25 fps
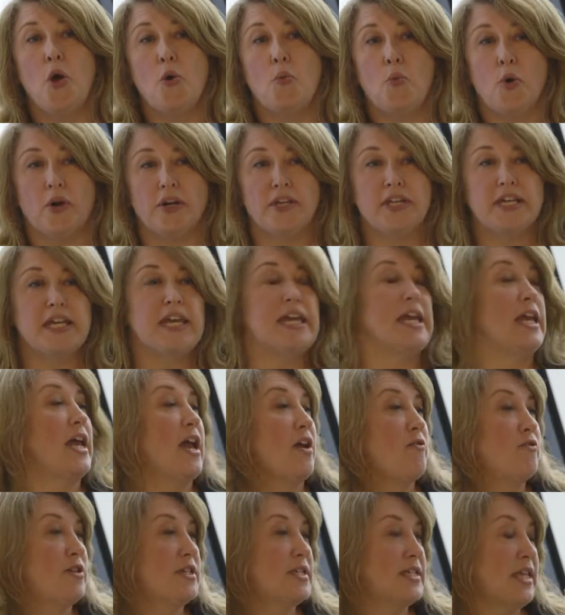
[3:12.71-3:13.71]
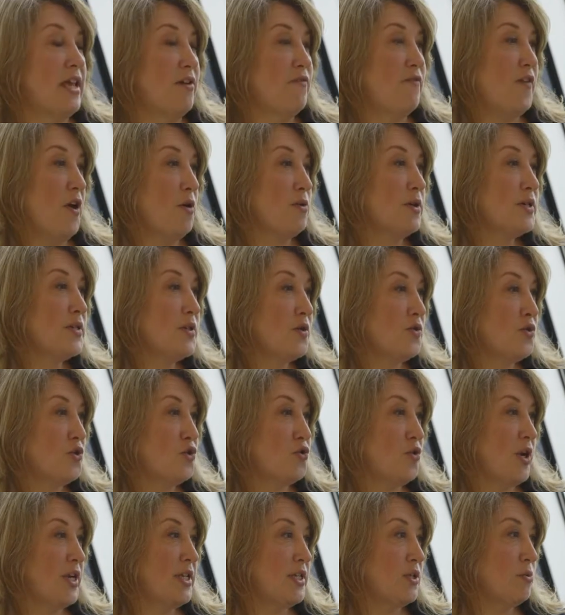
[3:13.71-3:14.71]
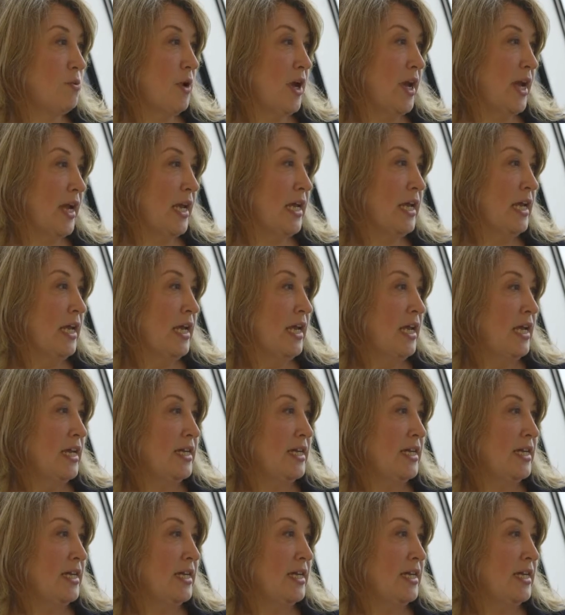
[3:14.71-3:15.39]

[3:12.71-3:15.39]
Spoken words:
one of the key areas they focus on straight away